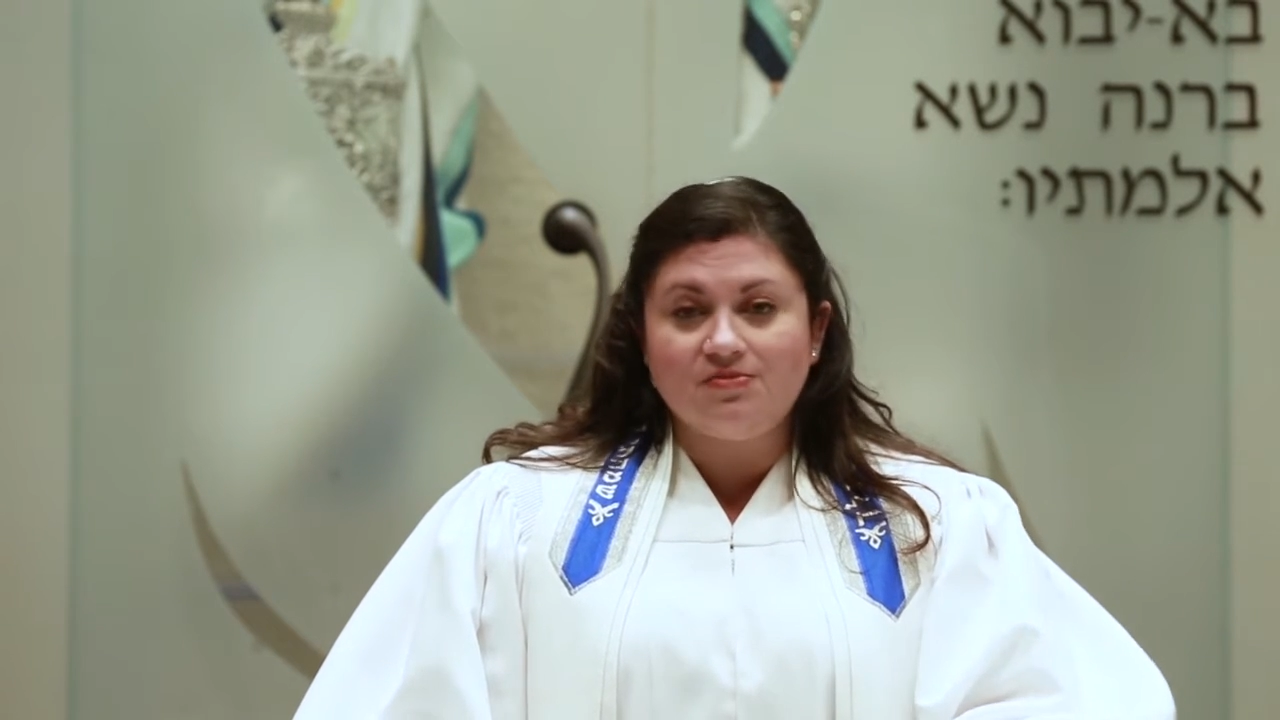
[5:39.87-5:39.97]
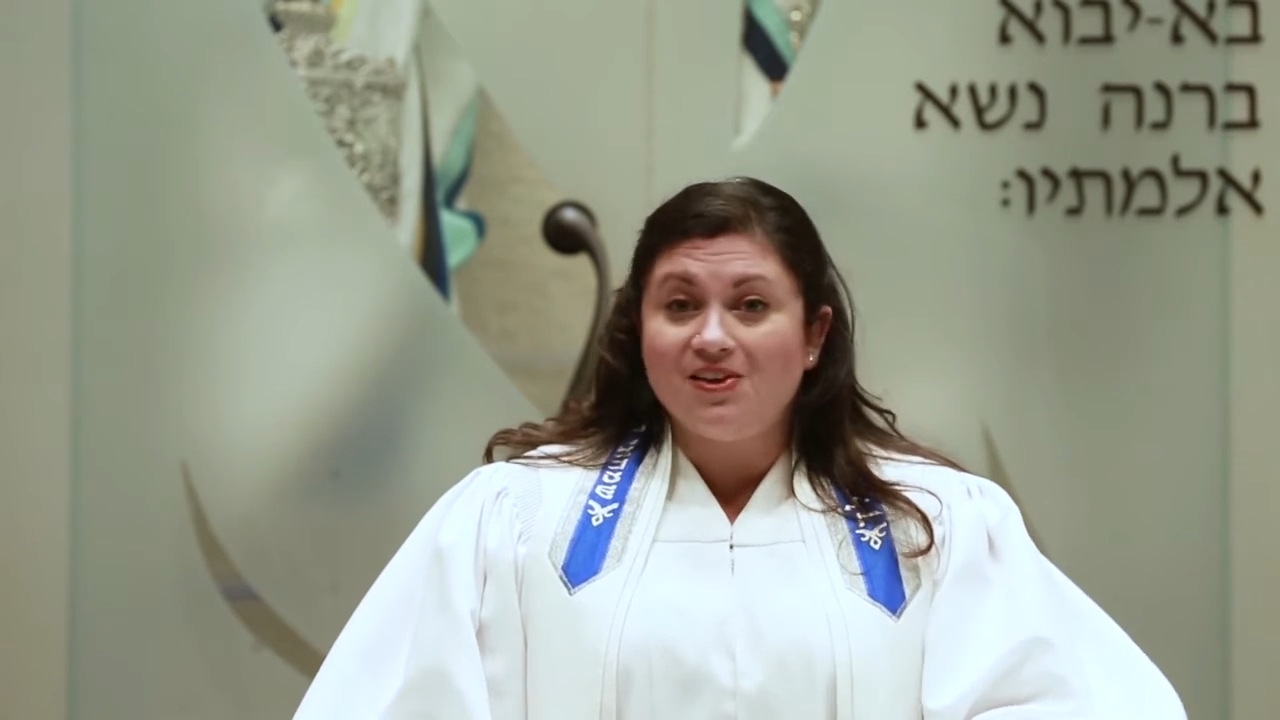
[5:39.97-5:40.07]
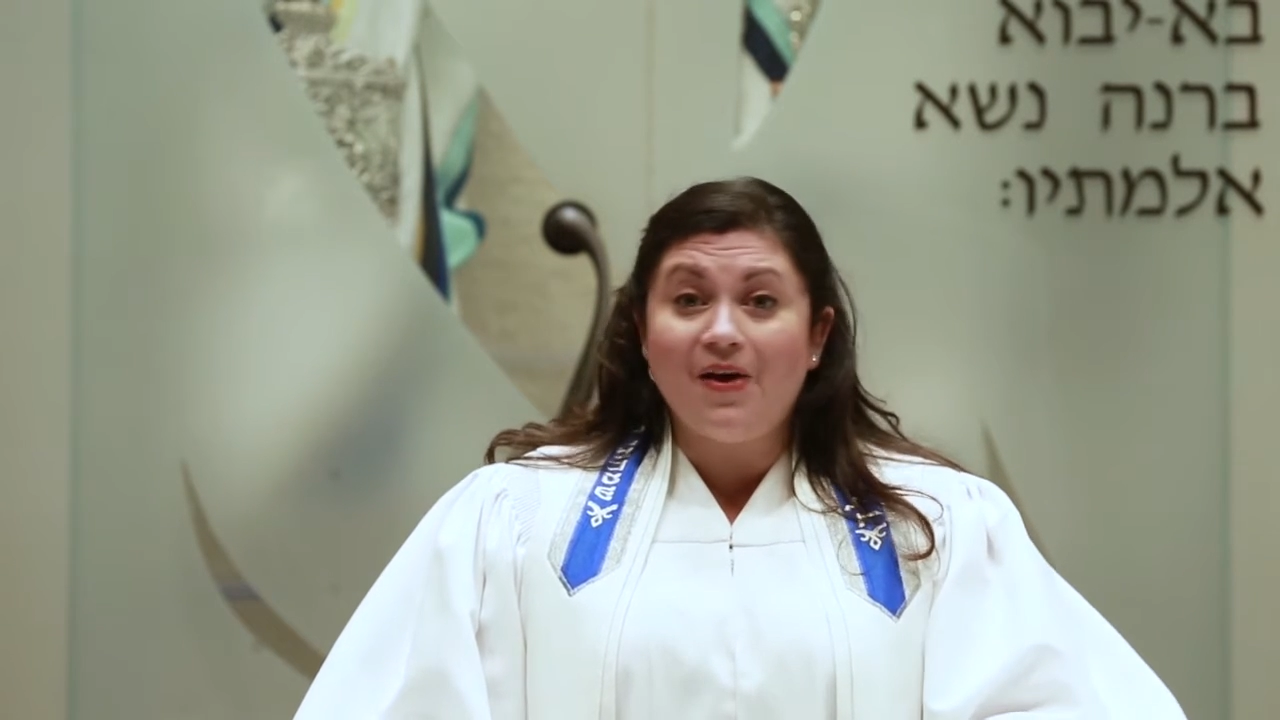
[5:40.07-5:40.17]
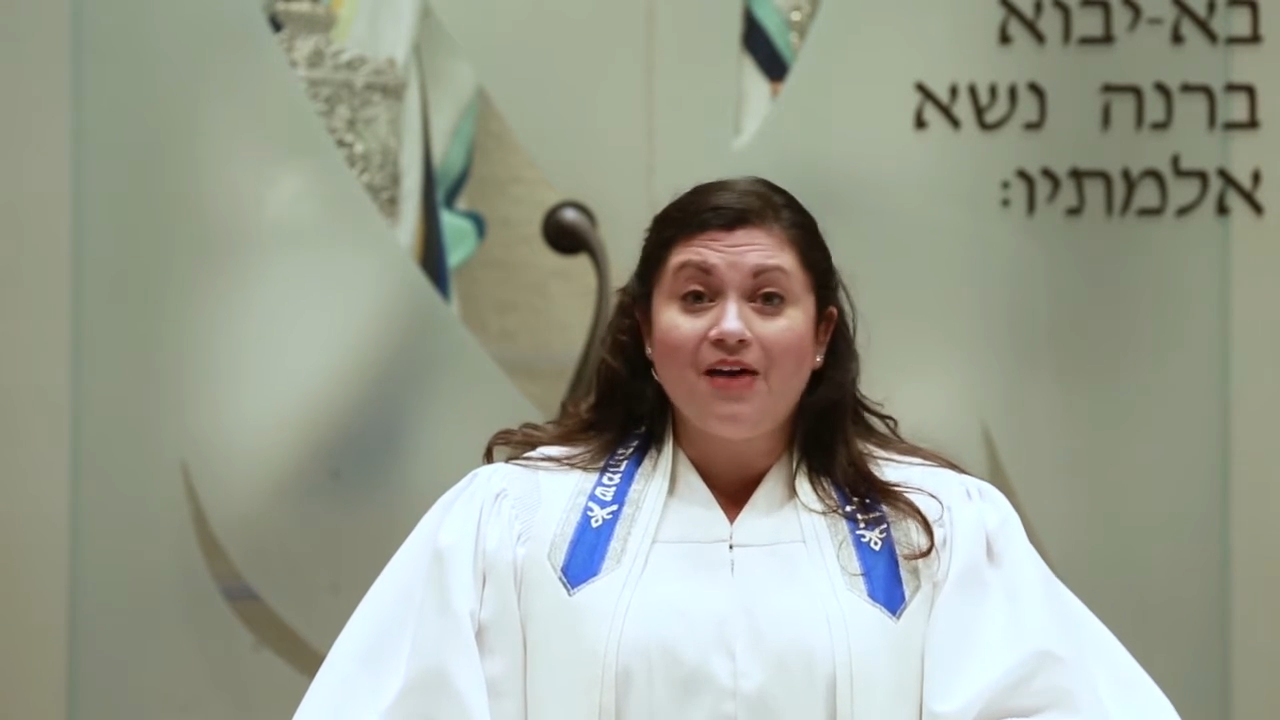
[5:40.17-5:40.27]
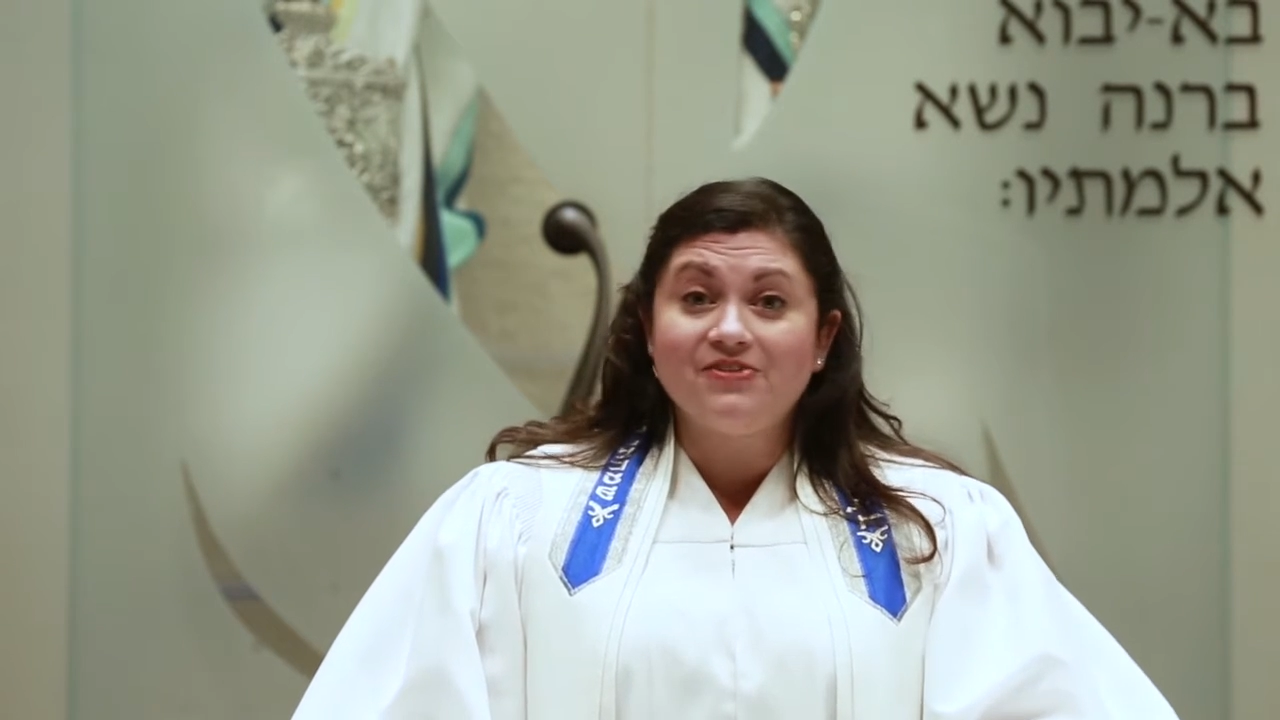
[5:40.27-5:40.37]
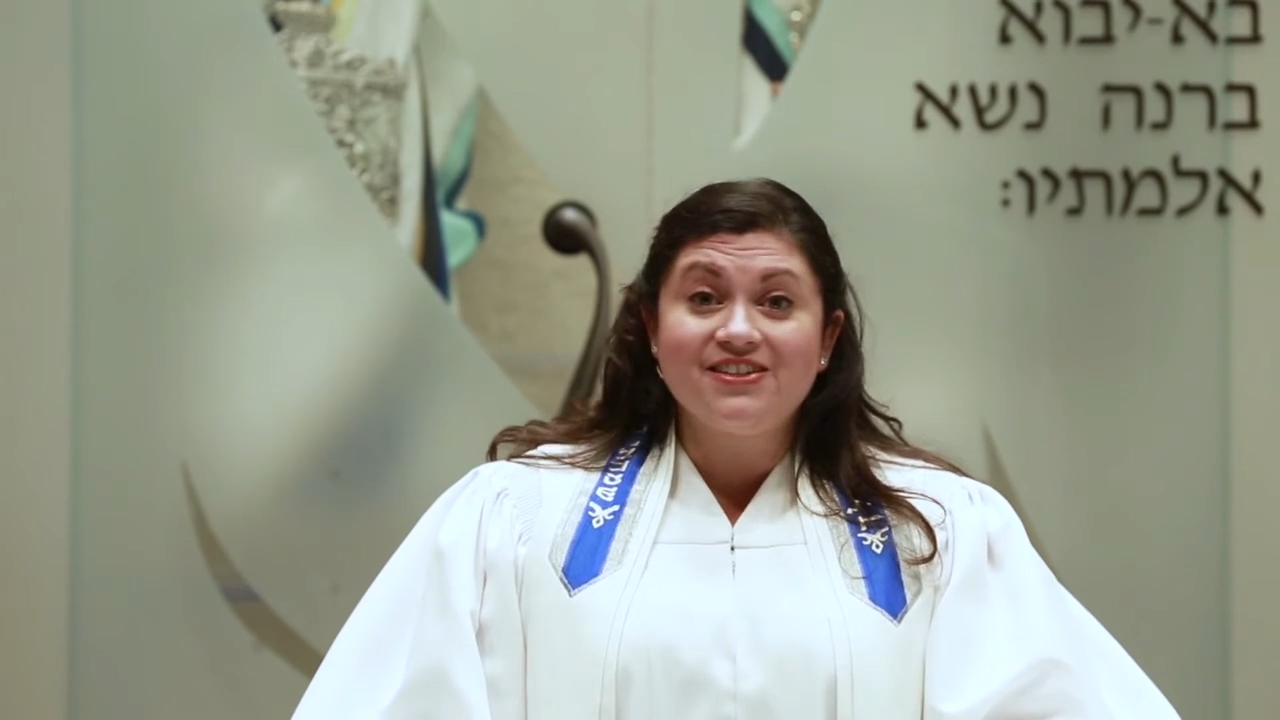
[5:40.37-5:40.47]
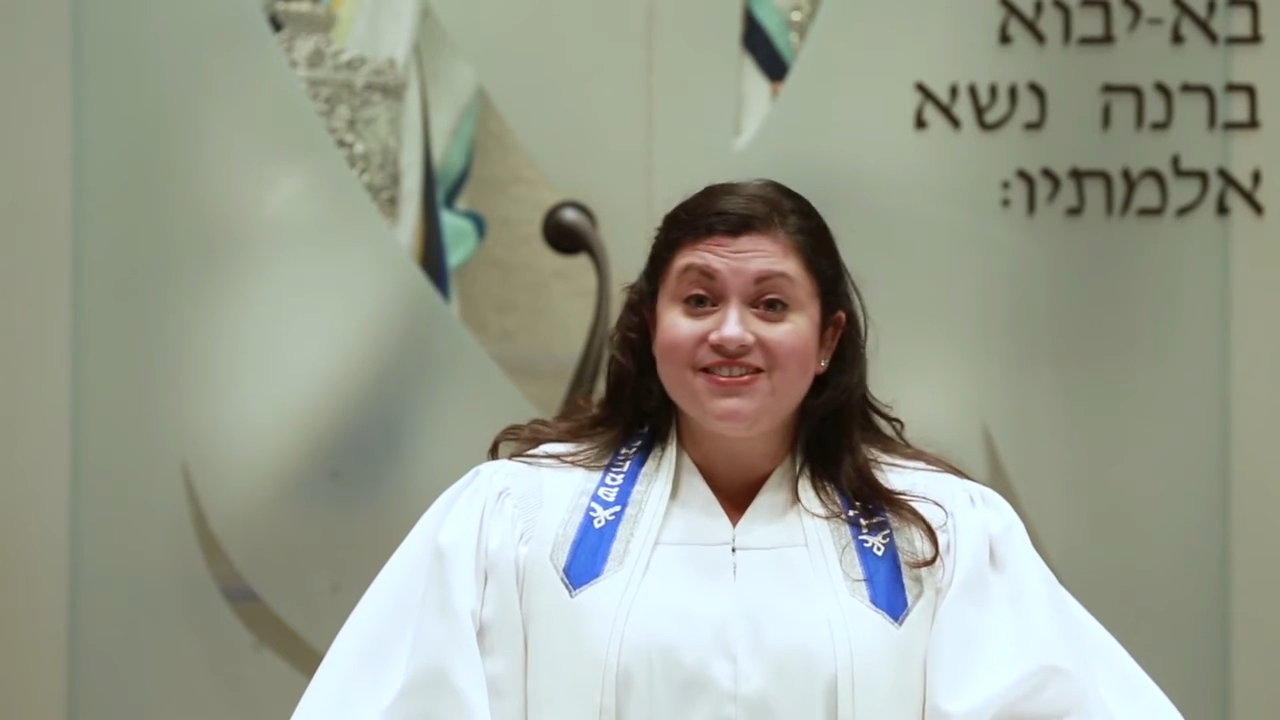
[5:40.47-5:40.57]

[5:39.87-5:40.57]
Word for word: you have to